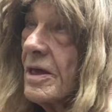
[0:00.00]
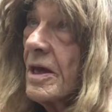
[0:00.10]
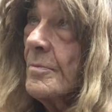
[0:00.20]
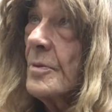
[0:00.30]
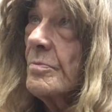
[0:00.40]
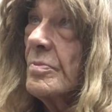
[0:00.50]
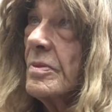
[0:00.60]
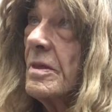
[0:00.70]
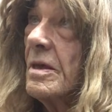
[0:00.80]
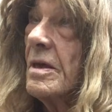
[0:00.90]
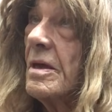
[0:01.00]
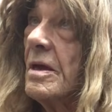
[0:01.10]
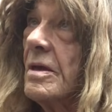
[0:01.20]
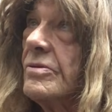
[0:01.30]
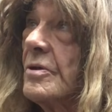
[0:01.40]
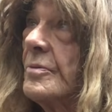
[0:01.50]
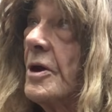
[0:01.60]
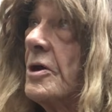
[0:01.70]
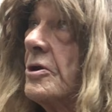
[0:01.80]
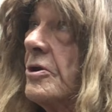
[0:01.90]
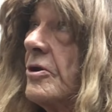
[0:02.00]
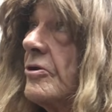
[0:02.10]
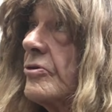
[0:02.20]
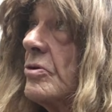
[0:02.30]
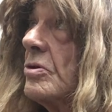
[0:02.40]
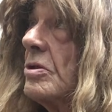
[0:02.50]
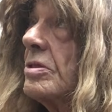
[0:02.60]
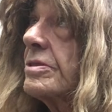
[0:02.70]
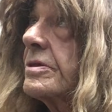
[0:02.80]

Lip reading: I'm several hundred years old,